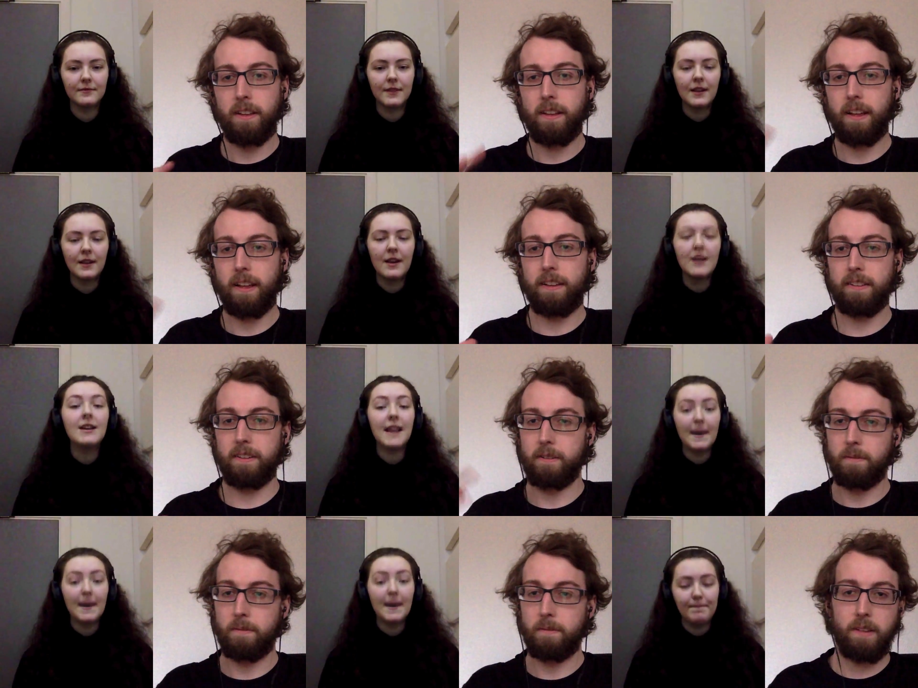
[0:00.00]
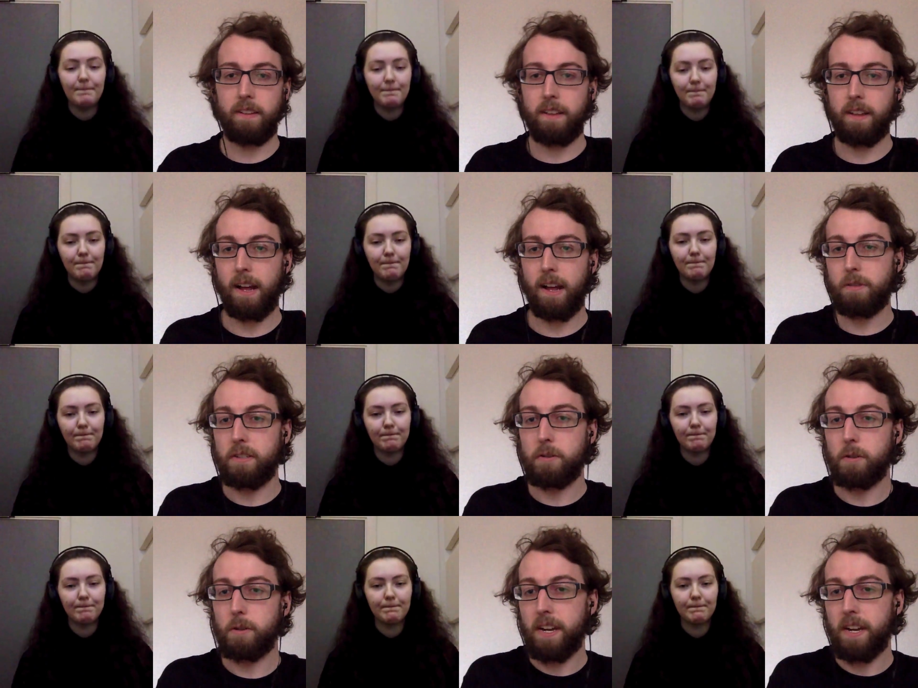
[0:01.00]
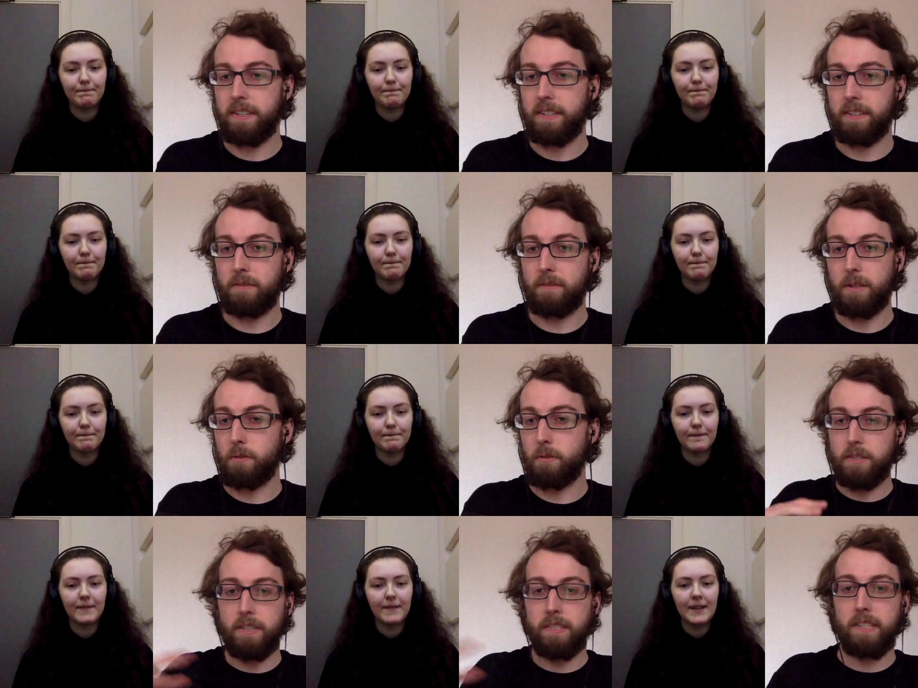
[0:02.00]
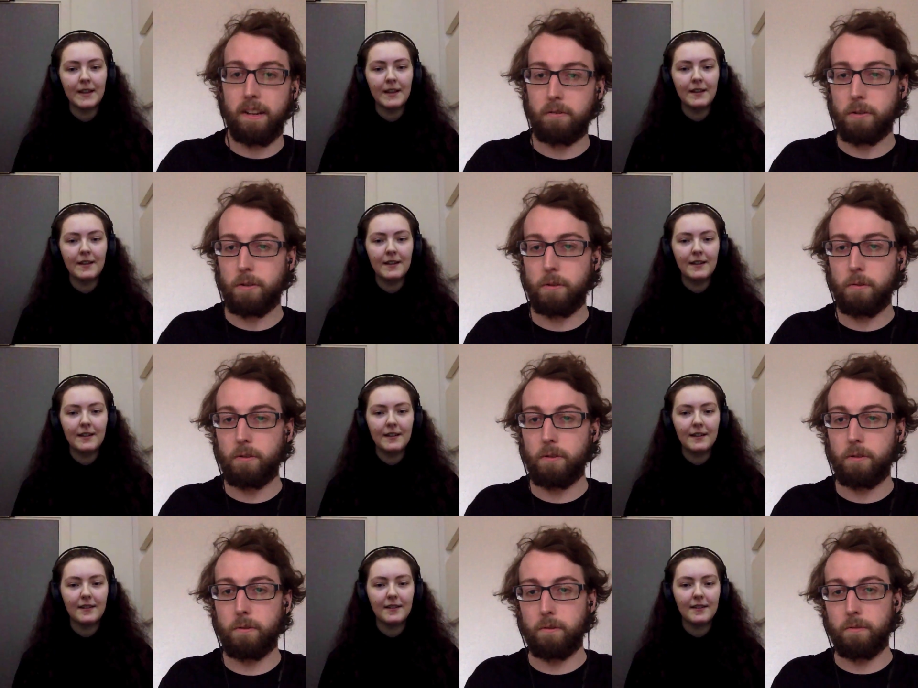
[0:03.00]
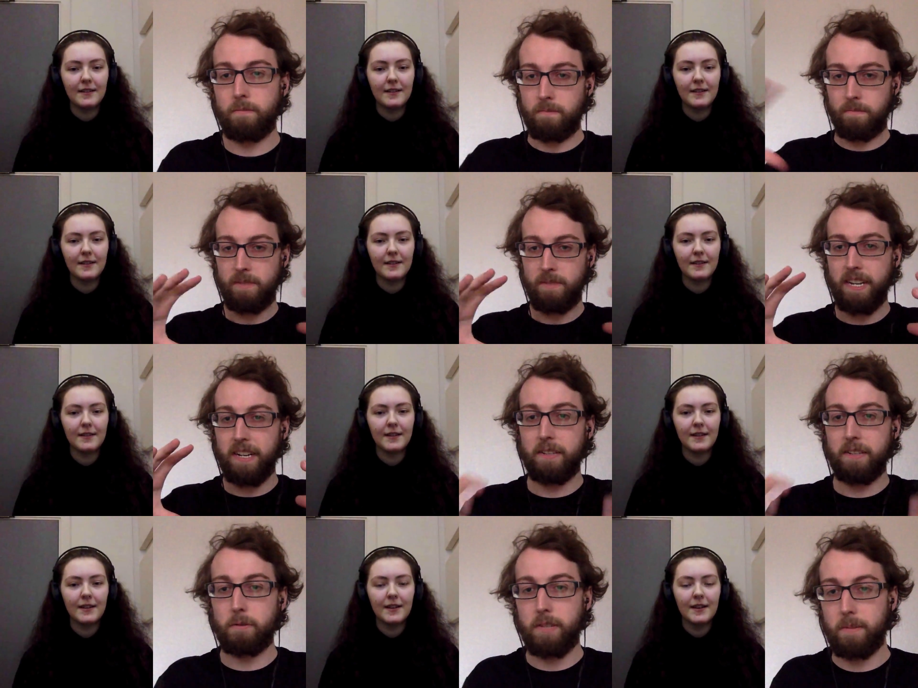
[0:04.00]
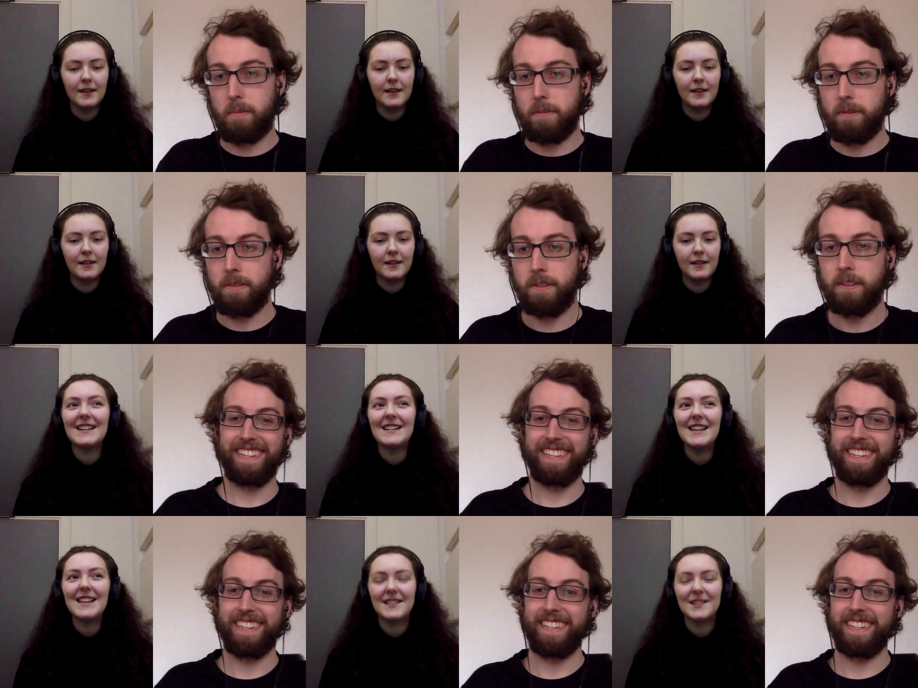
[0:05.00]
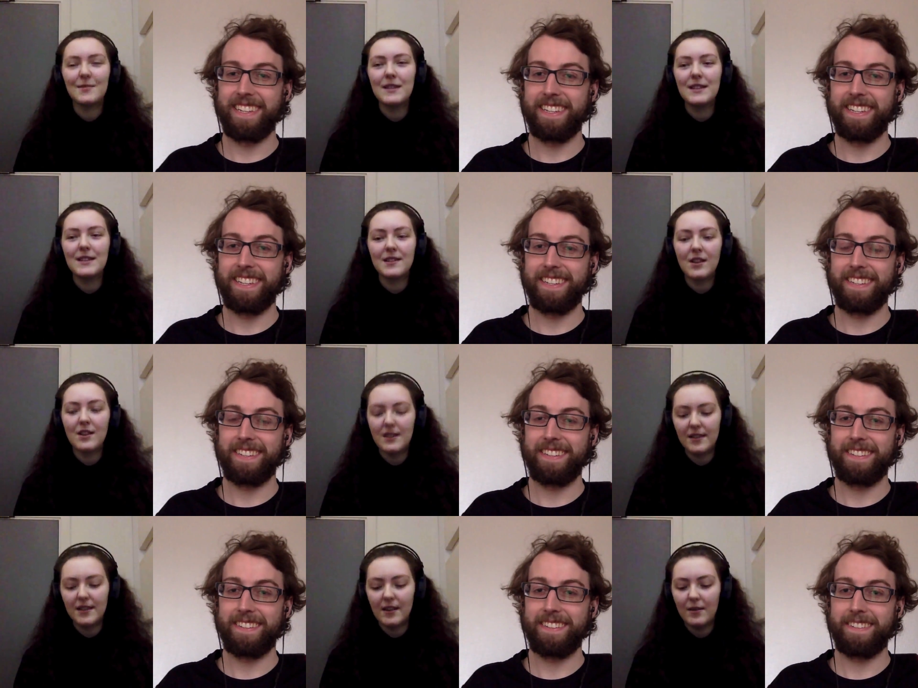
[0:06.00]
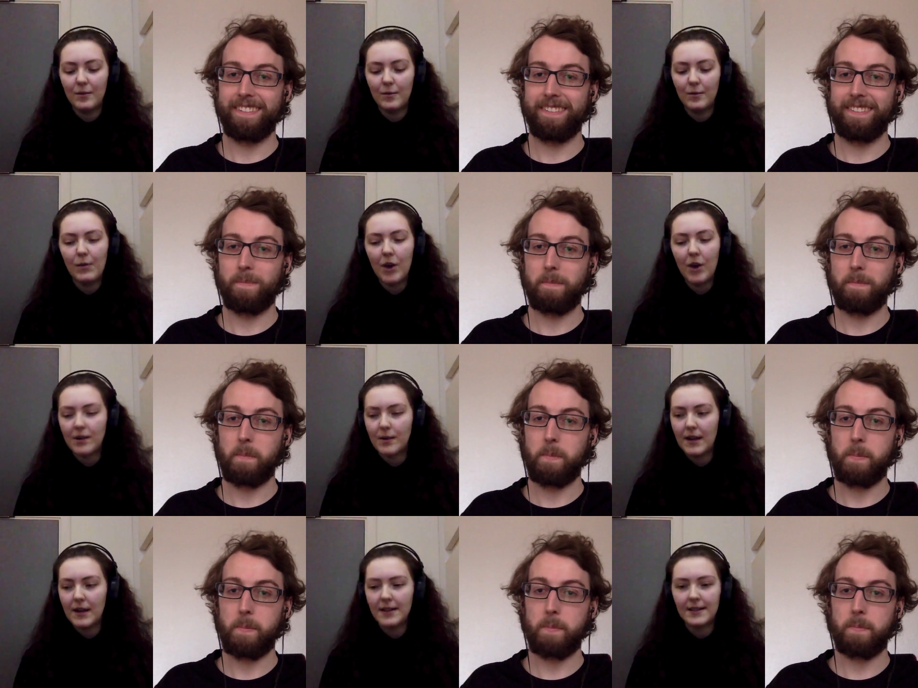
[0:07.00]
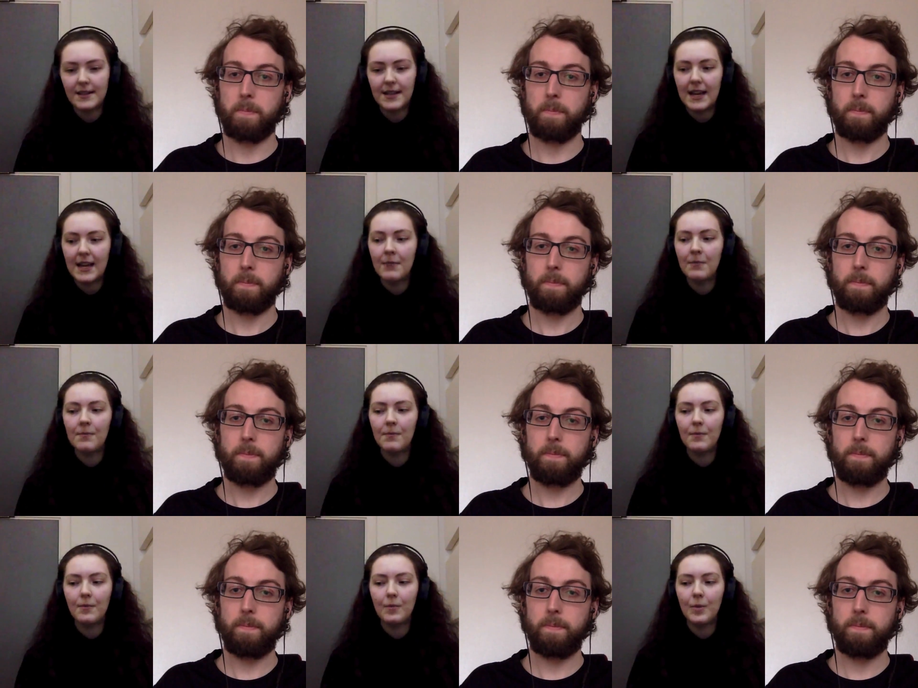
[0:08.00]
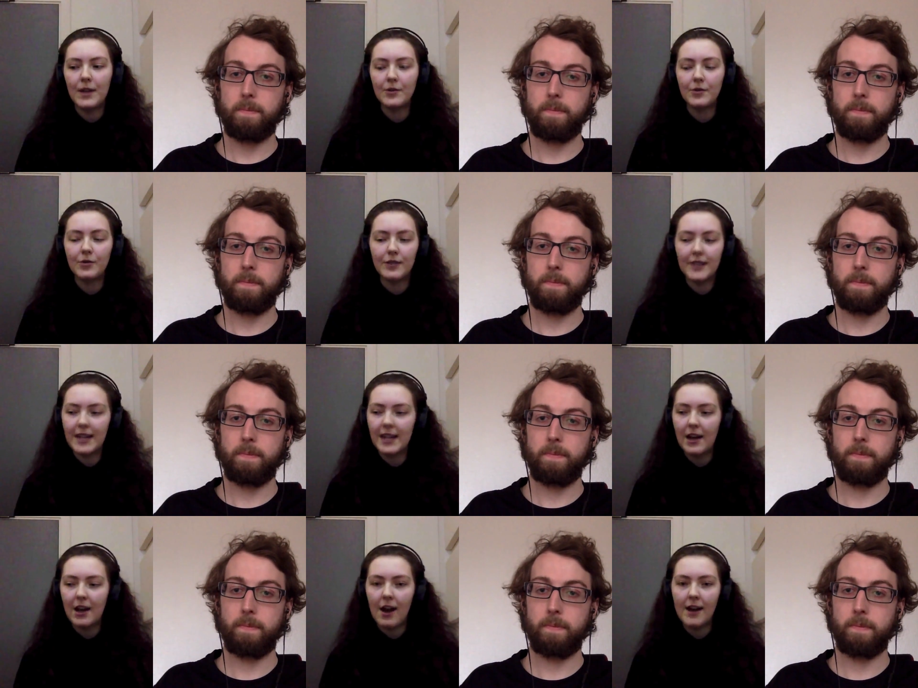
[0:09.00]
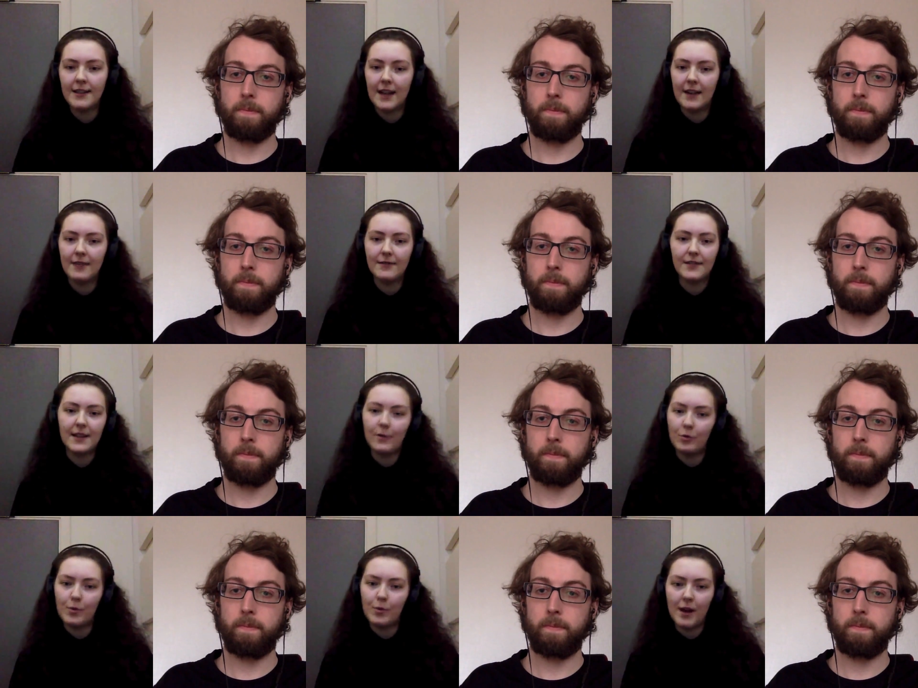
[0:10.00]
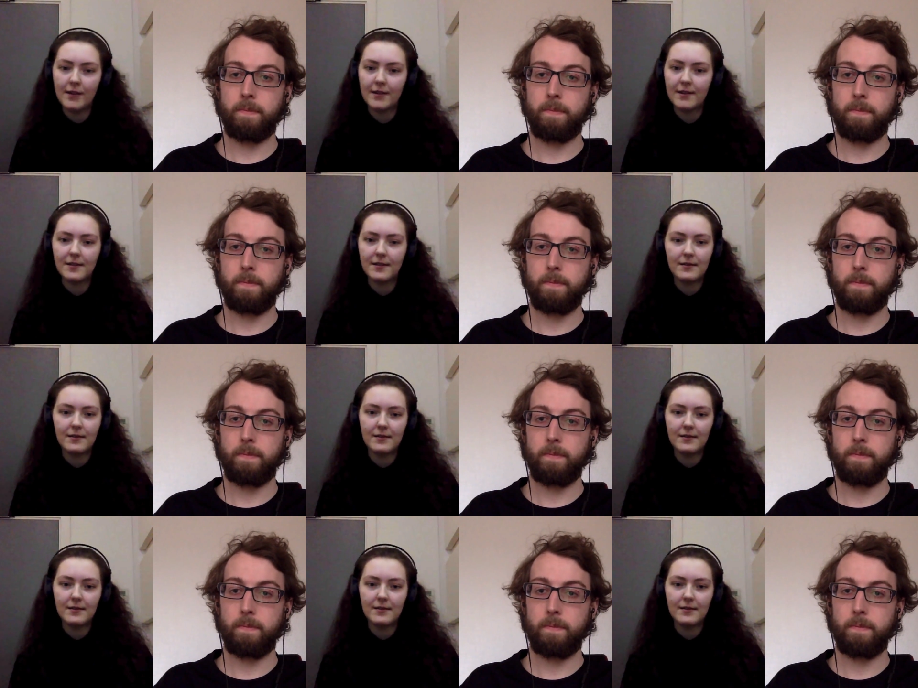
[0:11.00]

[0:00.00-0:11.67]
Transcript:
Speaker 1: And uh, how did you create it? it? It was just after school you decided to team up.
Speaker 2: Yeah, so we decided that we worked well as a team. We'd already ironed out several bugs